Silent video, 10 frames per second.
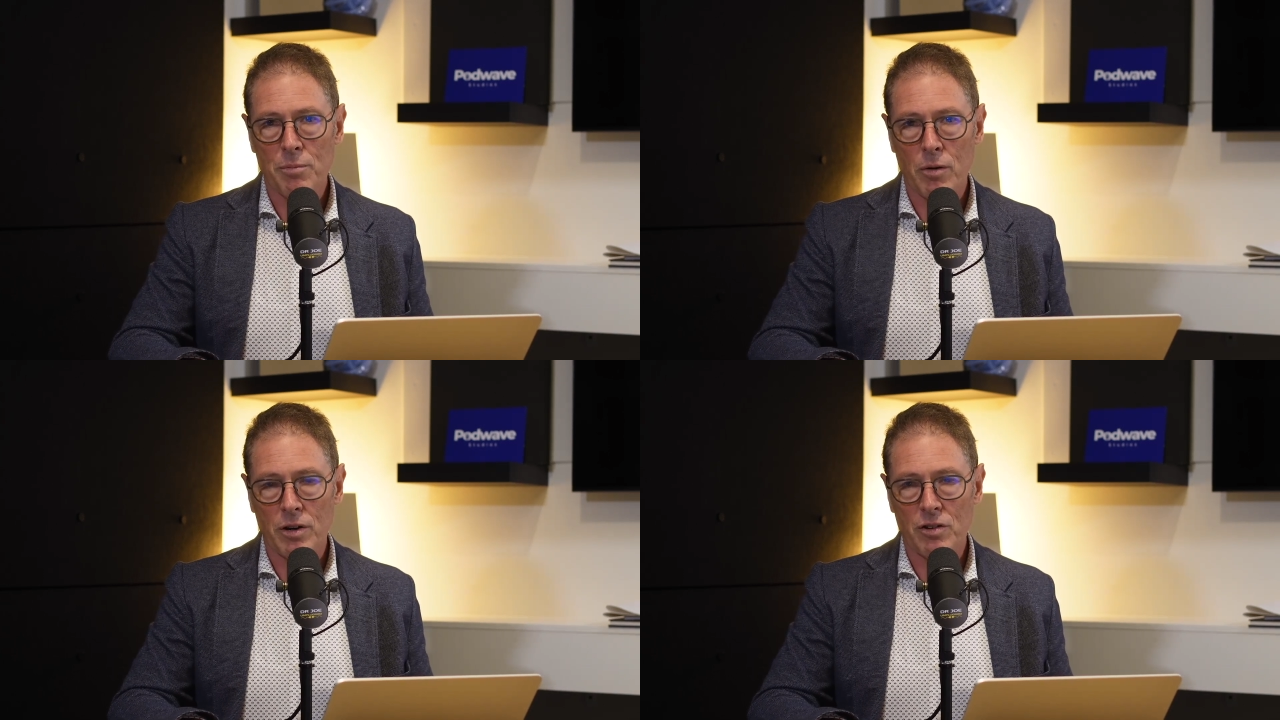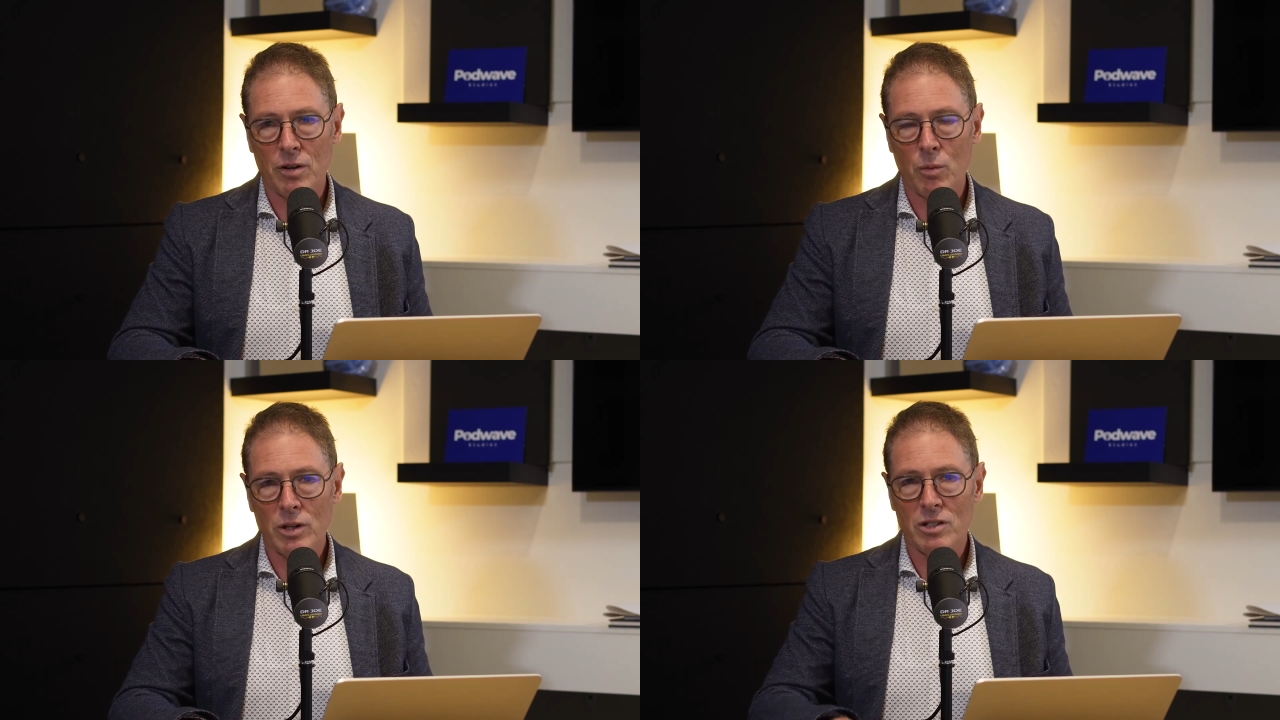
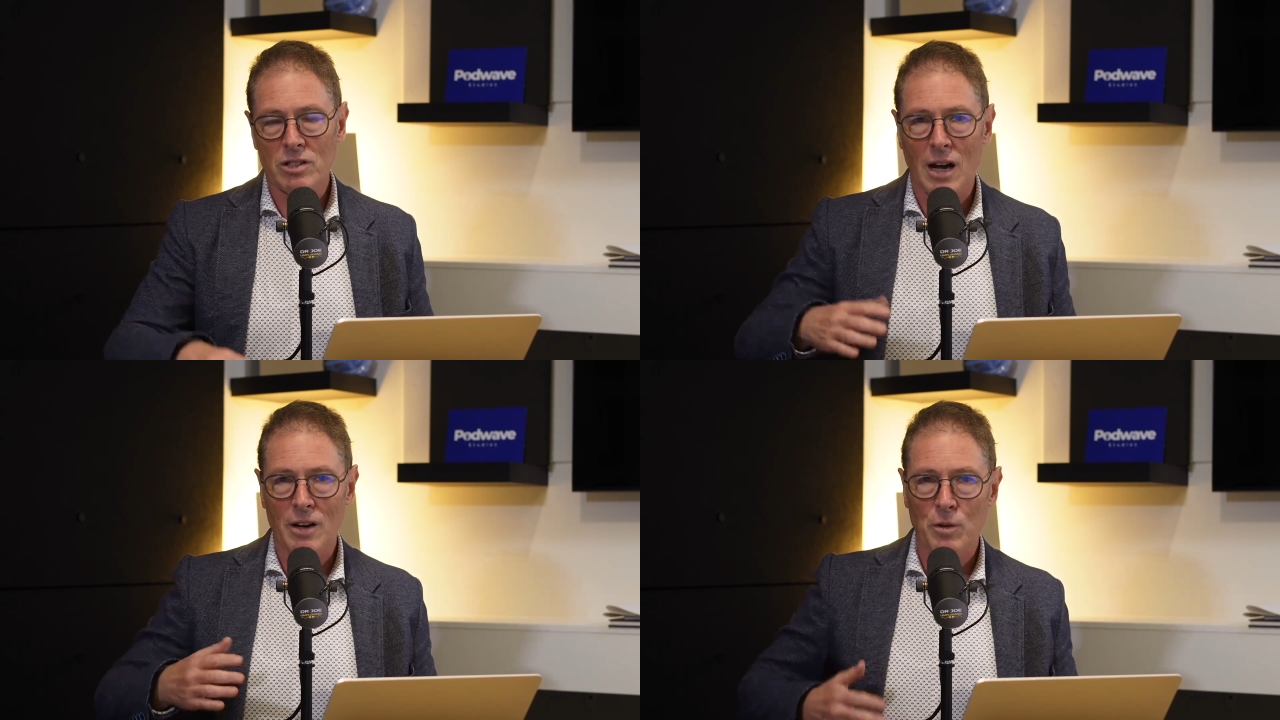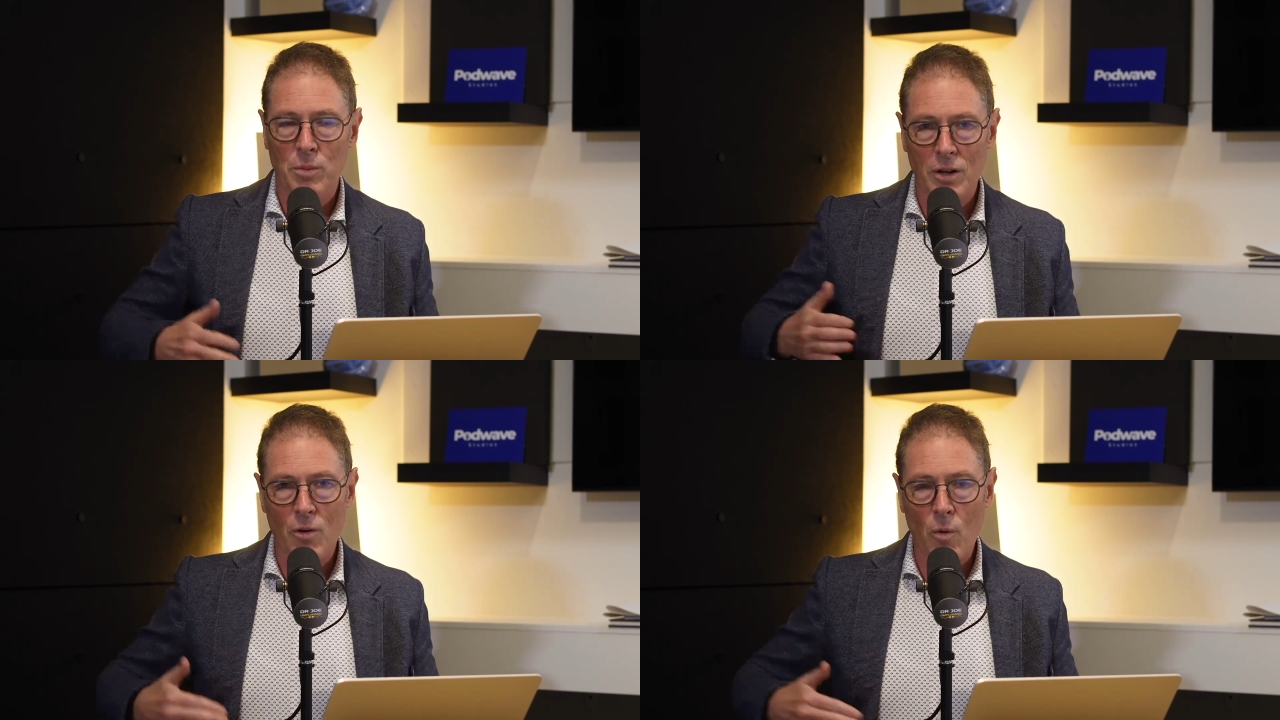pressure, which is
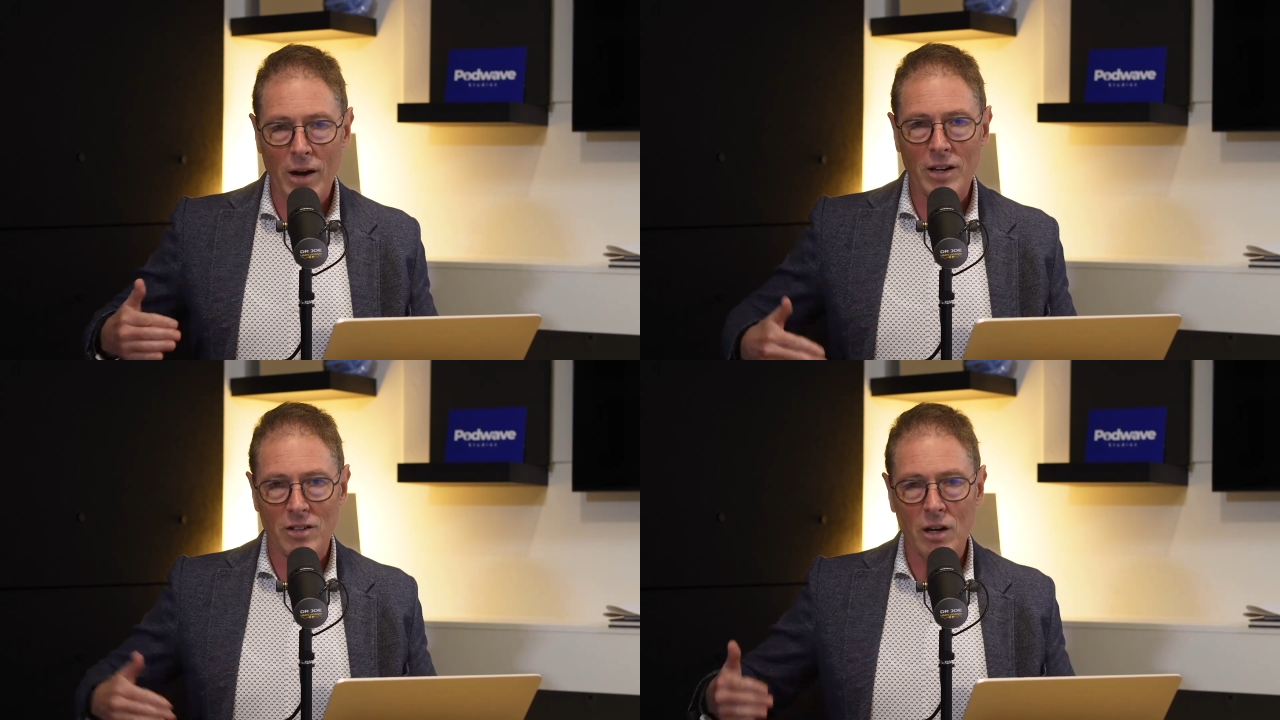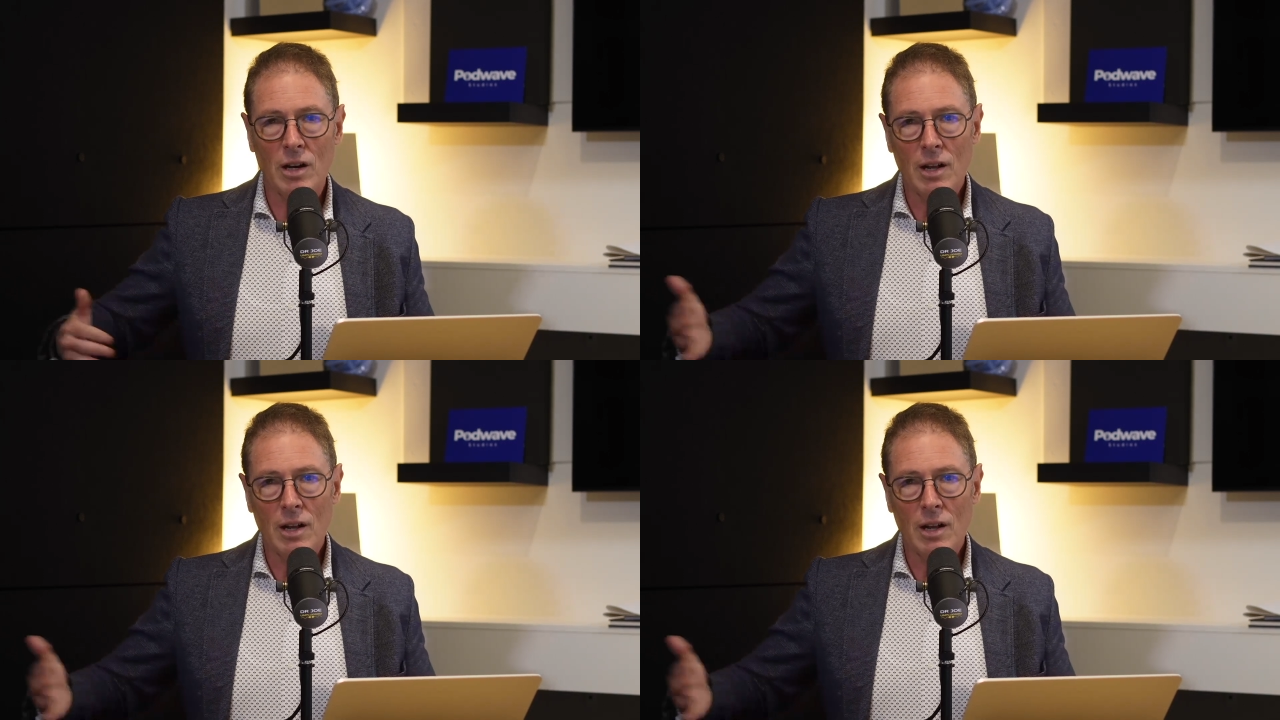arguably greater